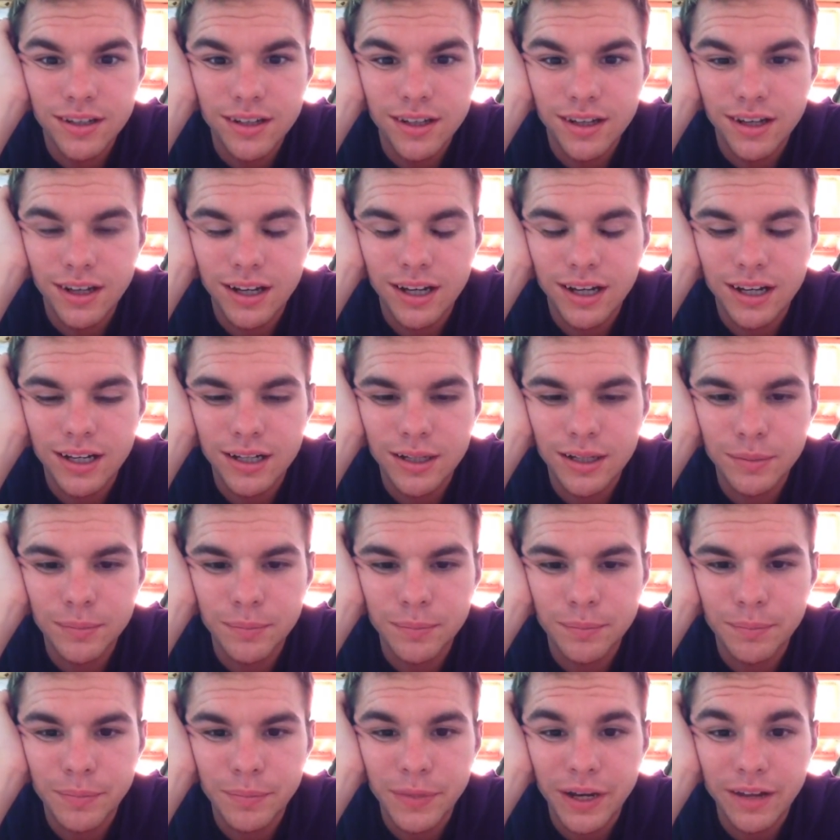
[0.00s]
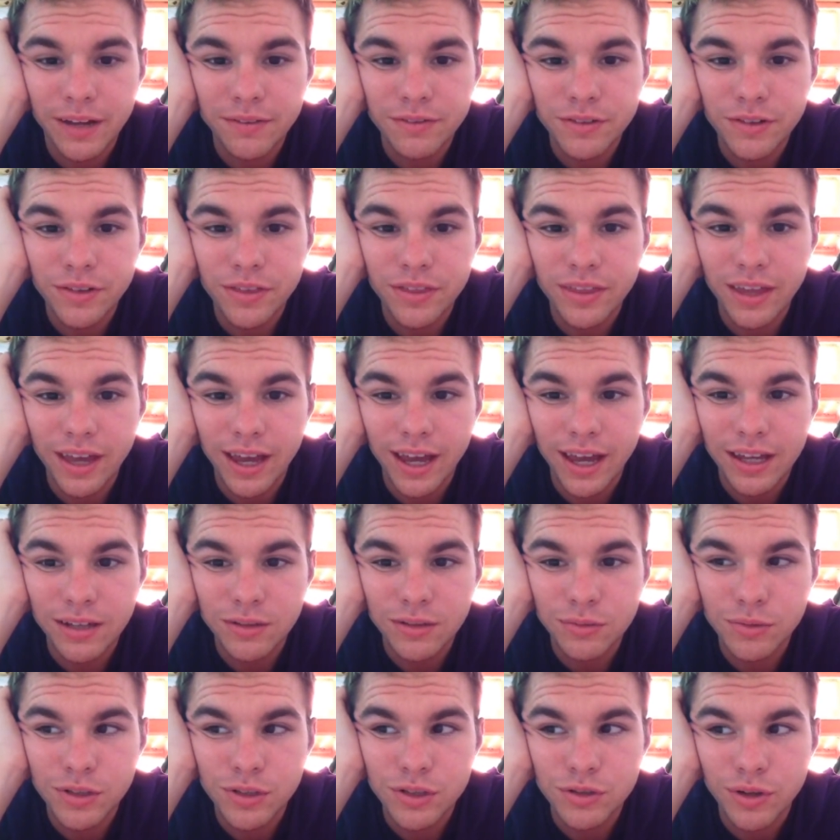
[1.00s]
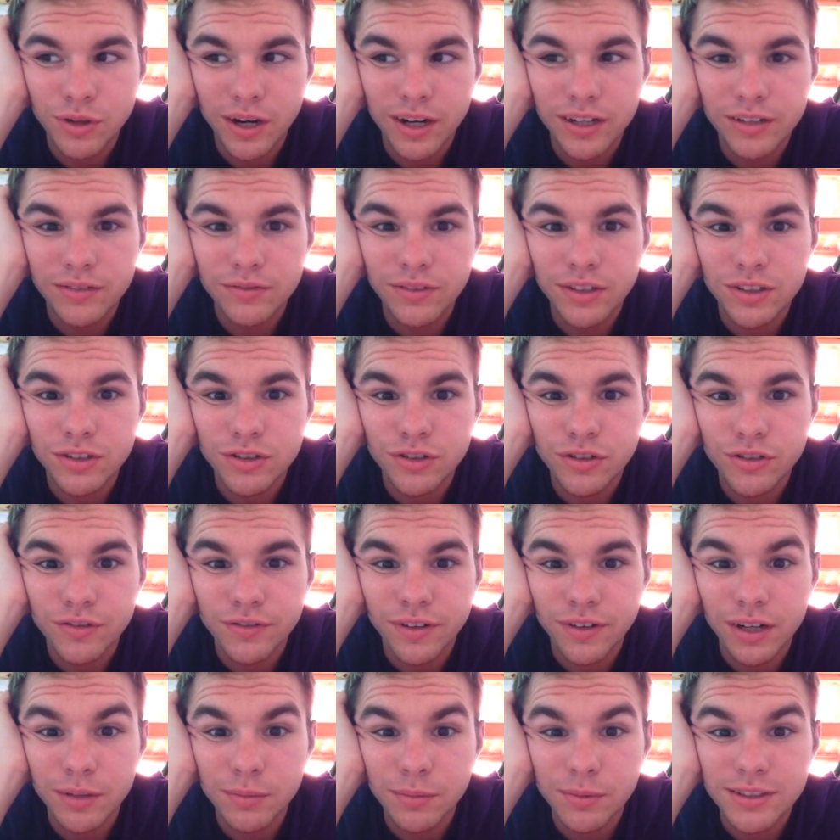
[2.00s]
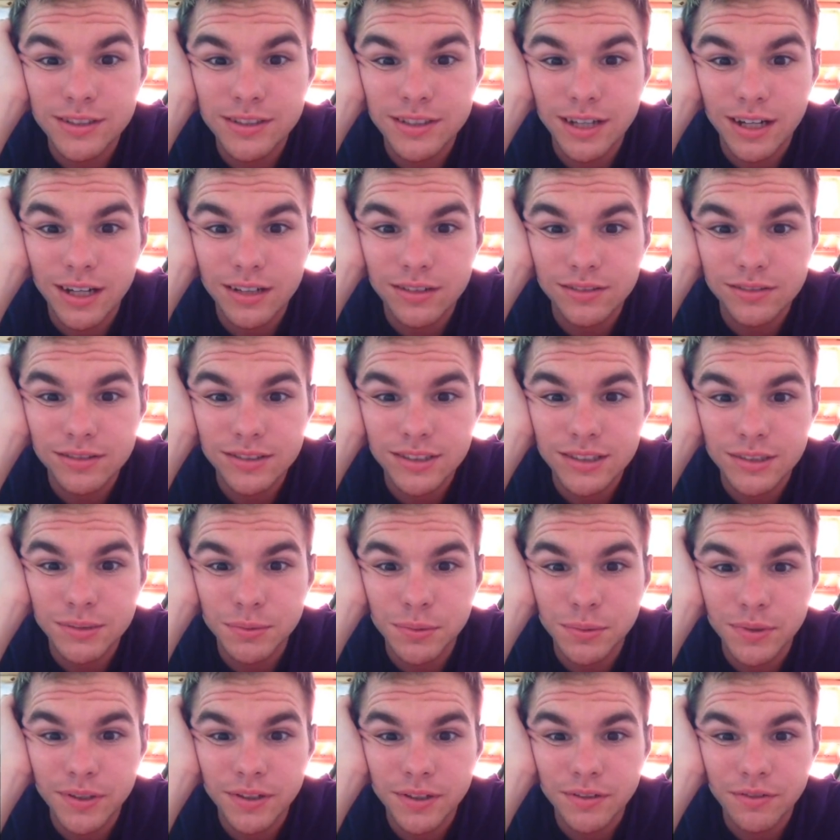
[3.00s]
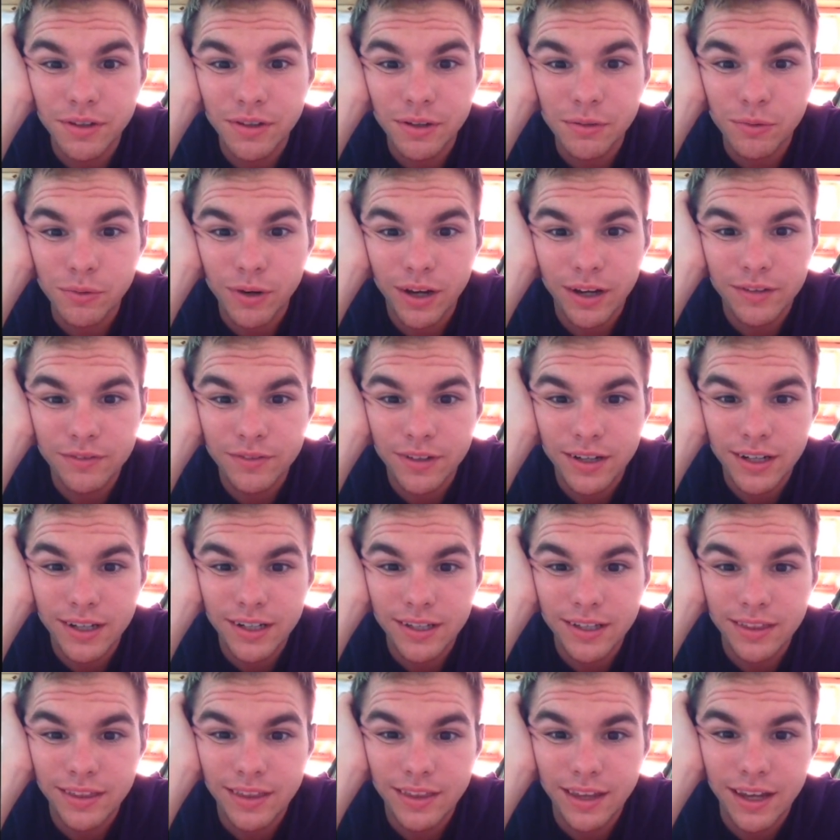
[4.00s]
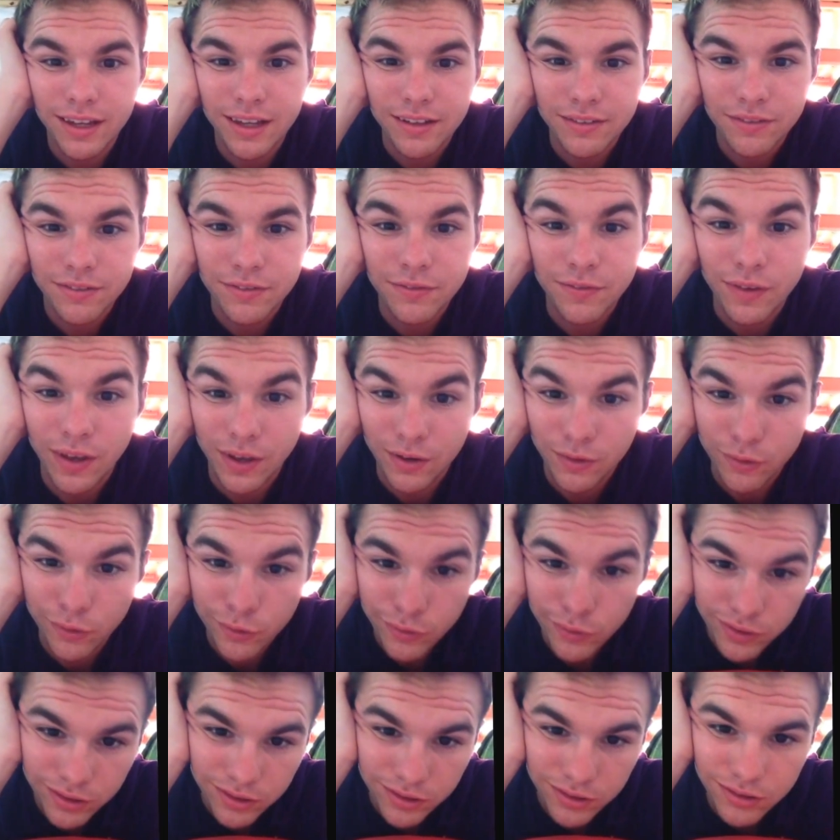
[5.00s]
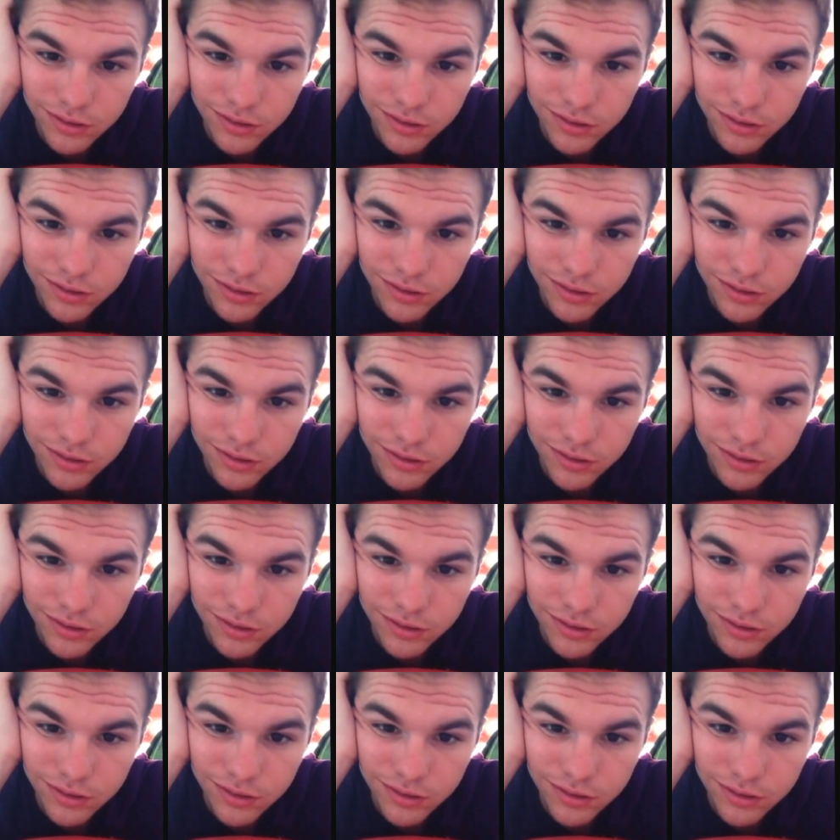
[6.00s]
After that, we tried to venture to find a McDonald's because we wanted to find Wi-Fi. That failed.